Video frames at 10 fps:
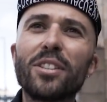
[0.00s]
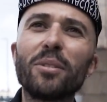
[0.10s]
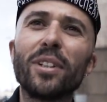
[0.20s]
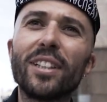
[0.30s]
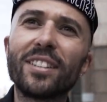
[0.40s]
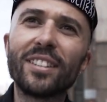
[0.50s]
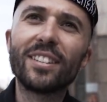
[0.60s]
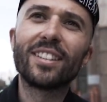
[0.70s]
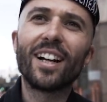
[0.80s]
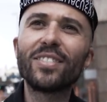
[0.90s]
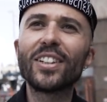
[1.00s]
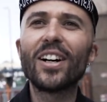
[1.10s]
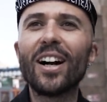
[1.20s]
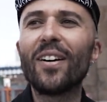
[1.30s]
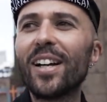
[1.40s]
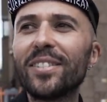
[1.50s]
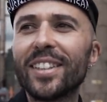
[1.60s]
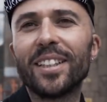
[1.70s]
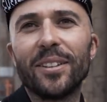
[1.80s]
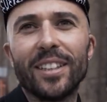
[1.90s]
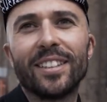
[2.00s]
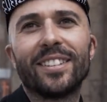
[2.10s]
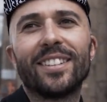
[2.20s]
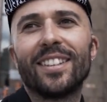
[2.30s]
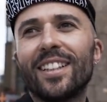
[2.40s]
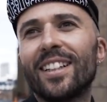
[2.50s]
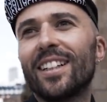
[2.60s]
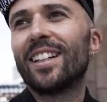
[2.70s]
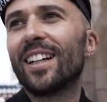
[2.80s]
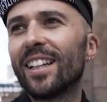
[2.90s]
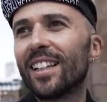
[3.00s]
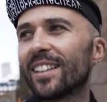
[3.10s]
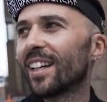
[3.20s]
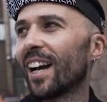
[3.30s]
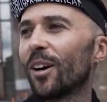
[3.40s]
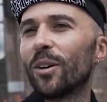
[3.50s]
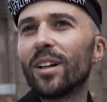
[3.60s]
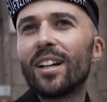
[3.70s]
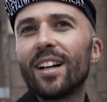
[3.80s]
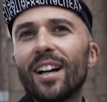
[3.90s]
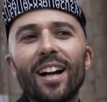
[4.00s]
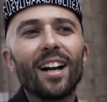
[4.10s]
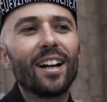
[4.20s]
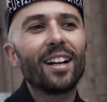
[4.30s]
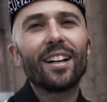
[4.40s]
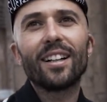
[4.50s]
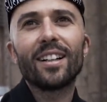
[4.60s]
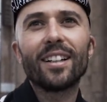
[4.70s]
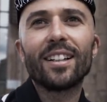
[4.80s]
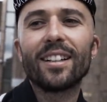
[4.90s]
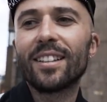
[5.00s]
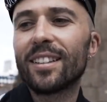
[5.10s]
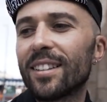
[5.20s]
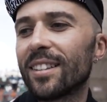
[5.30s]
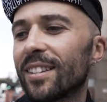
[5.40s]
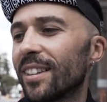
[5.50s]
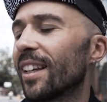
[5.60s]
for some reason. I forgot how heavy they were. And like, I chose to meet on these cobbles here because I know you hate cobbles.